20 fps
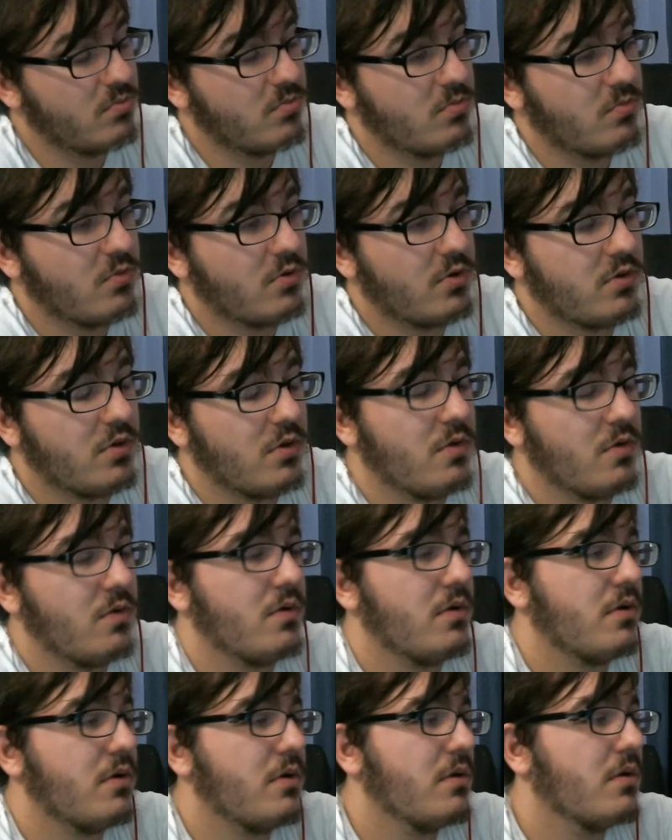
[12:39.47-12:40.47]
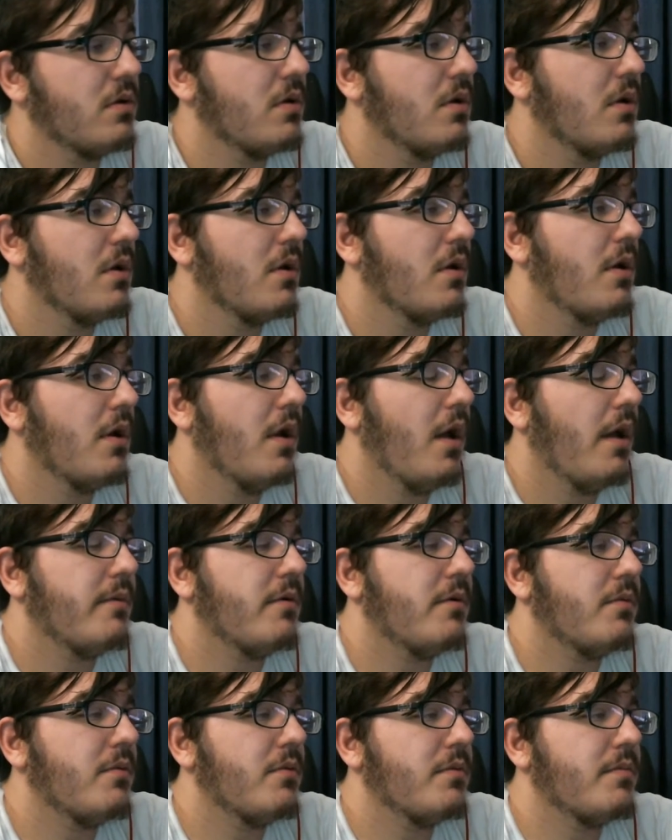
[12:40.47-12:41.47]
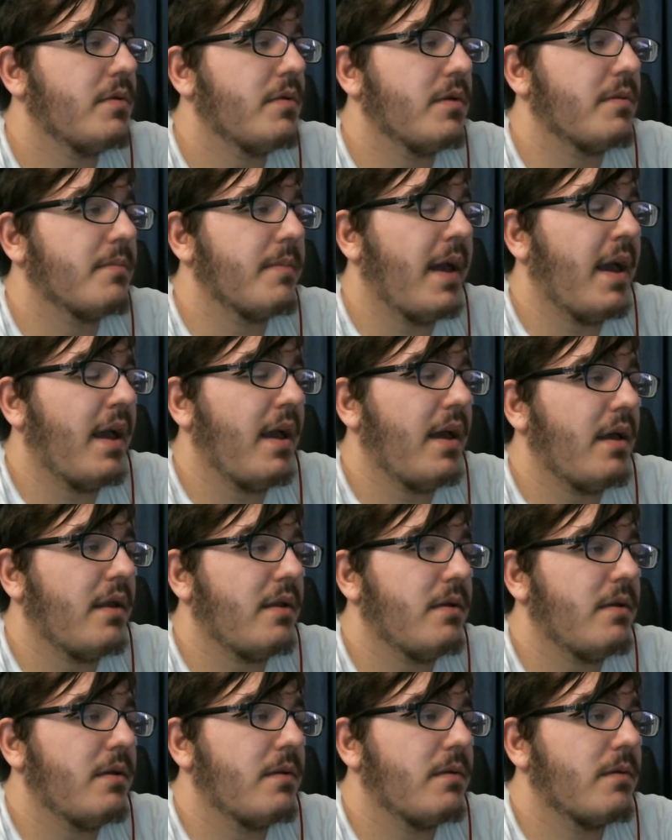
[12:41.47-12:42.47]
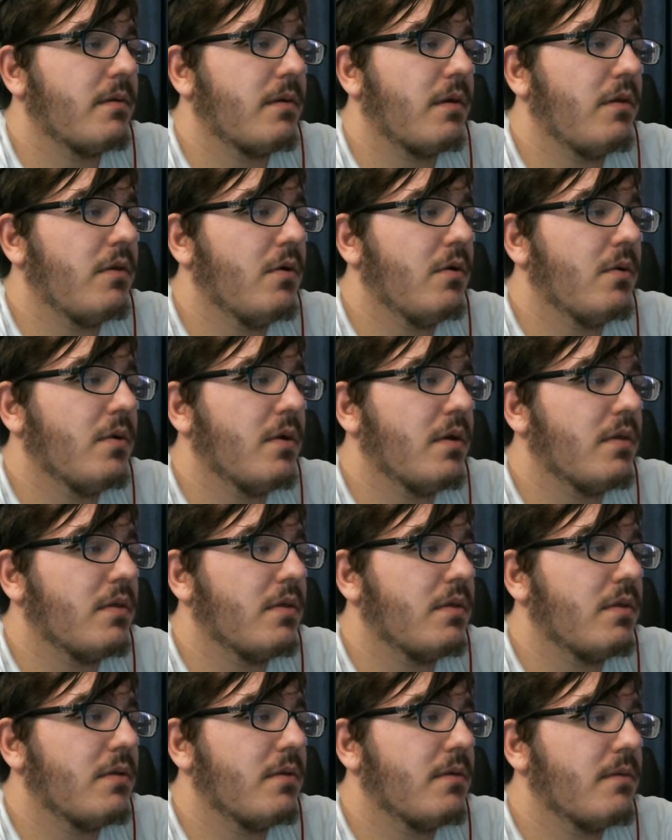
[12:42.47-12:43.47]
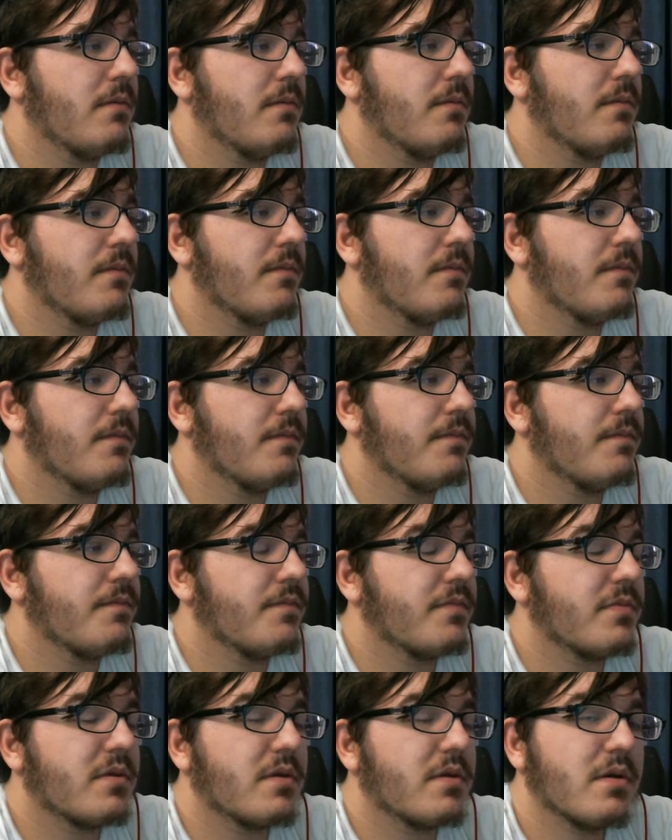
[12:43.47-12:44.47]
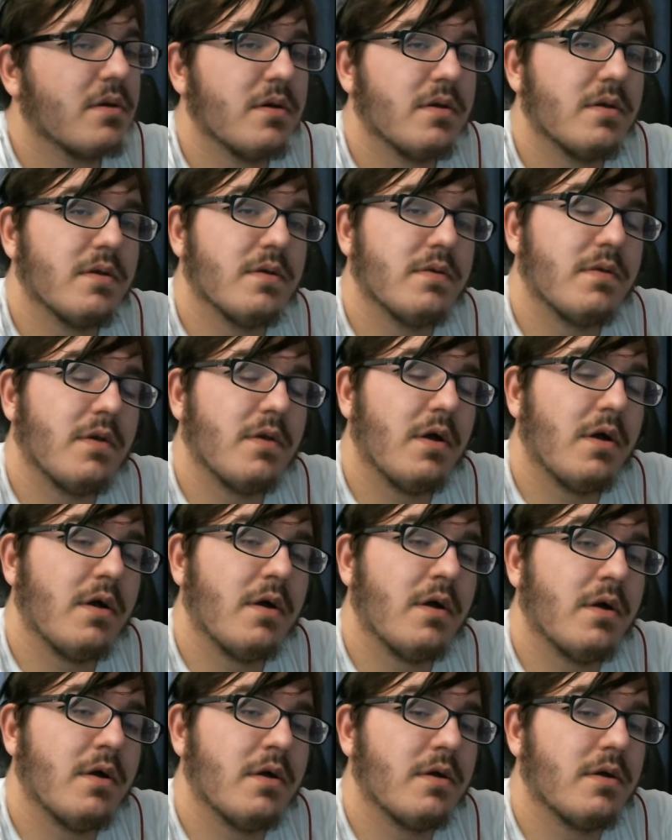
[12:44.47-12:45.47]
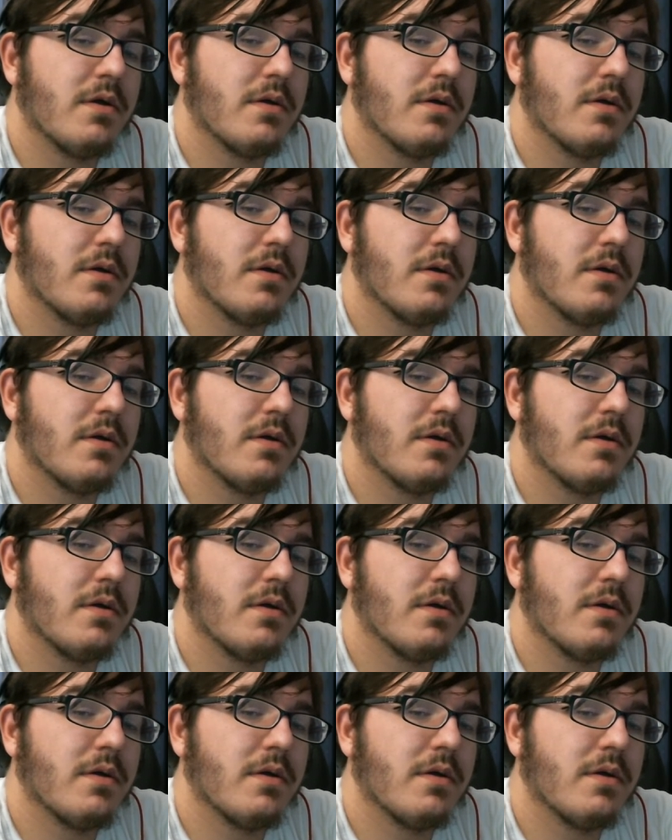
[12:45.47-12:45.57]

We could do one. I mean, it wouldn't be bad to do it, cause I